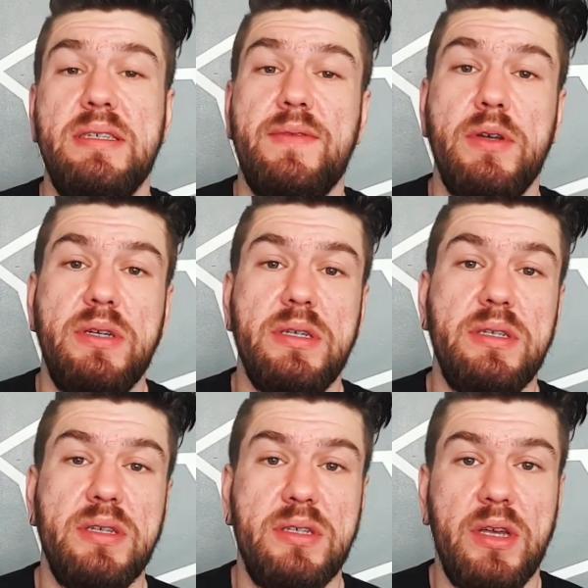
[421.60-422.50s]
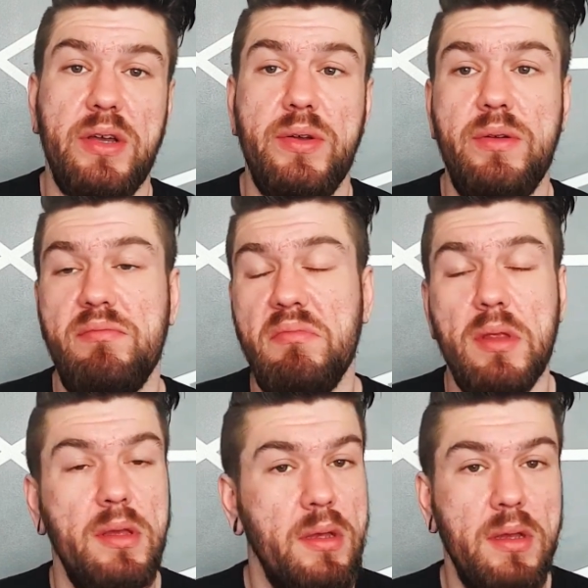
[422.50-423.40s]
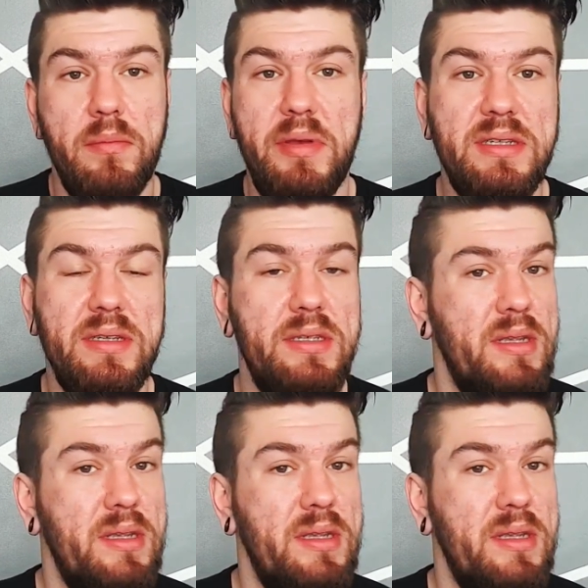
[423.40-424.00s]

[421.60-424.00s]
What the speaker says: focus. So business